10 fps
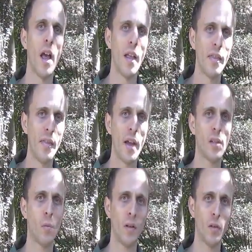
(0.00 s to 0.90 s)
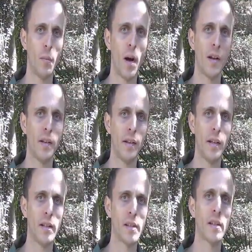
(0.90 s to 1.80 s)
and that's what your body
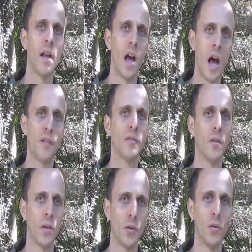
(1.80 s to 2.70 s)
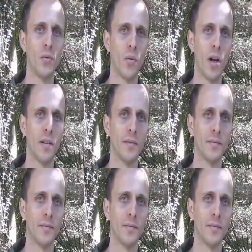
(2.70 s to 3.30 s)
needs after a good run.